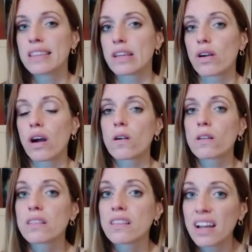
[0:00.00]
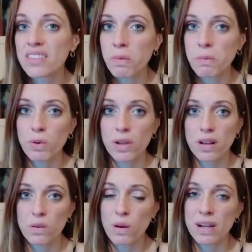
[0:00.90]
There are a lot of people he
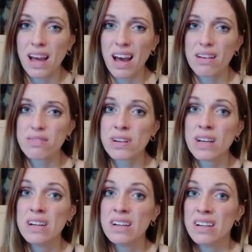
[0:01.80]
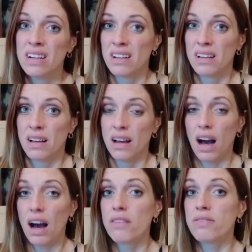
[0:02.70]
could want to
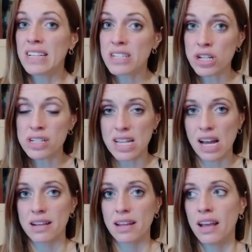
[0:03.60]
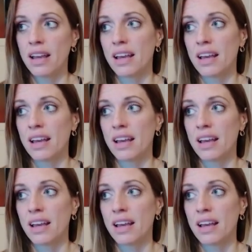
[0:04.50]
have vengeance on.